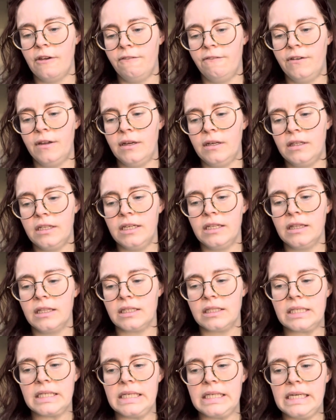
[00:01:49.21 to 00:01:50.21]
feeling
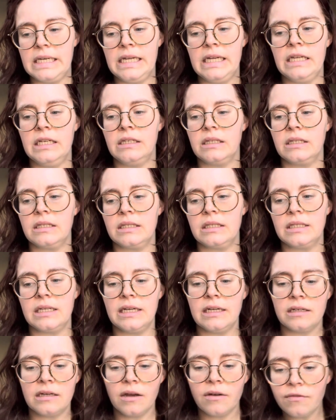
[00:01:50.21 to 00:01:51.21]
this need to
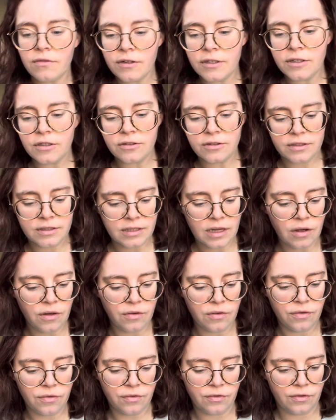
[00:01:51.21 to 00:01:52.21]
stand up for
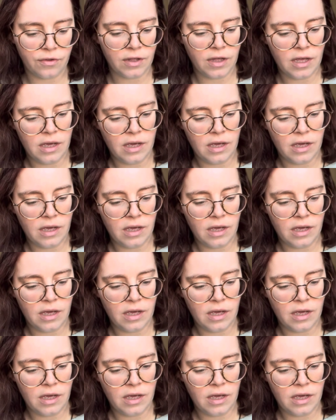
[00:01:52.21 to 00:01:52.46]
yourself.